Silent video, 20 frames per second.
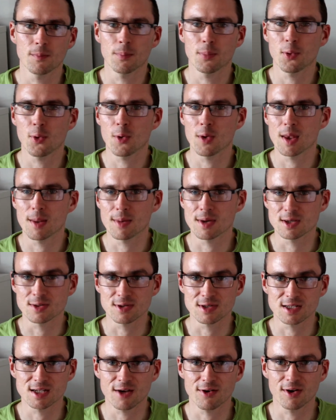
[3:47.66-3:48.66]
pouring them
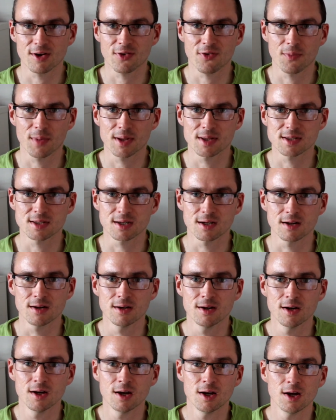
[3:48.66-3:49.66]
into a sterilized
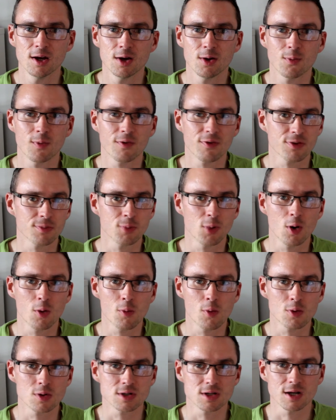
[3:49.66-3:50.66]
fermenter with some
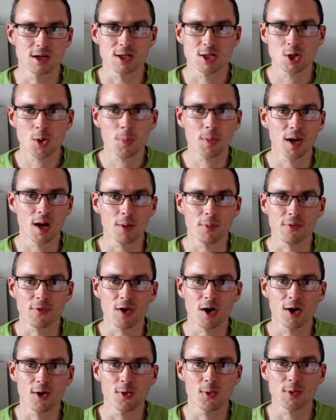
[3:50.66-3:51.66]
hot water, topping up with
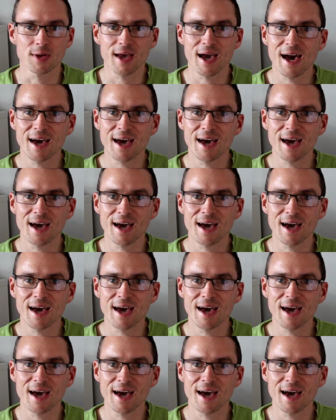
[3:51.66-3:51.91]
cold,